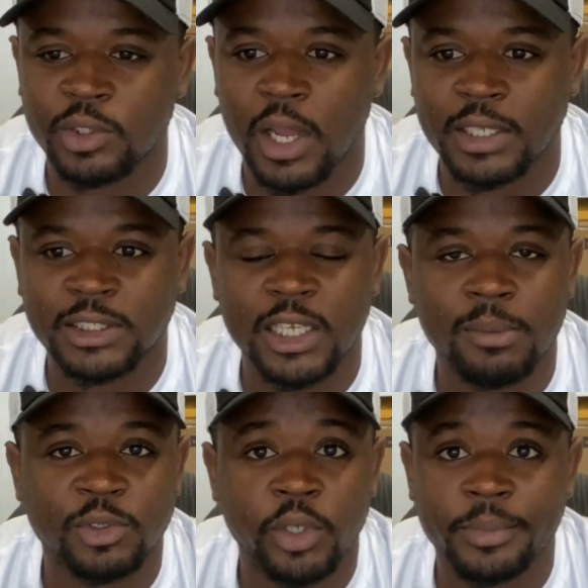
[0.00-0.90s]
You guys seen
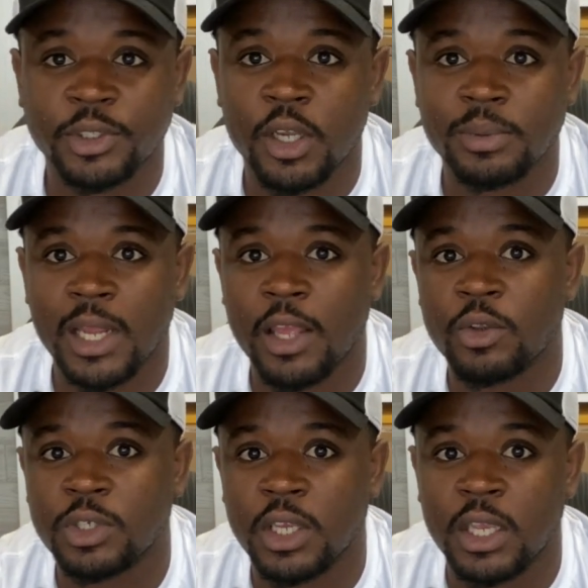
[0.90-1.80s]
them shrimp subs that I
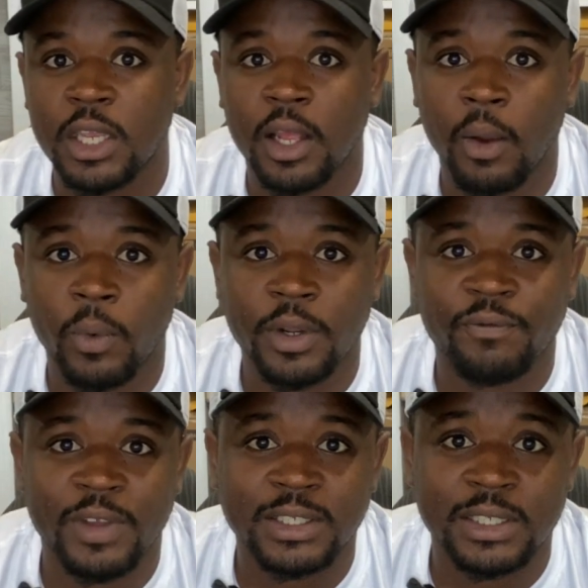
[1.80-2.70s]
usually eat. I want to
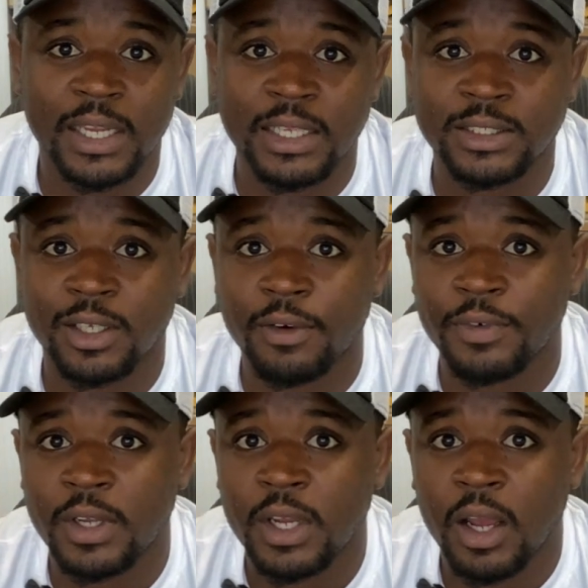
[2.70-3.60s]
invest in that stuff.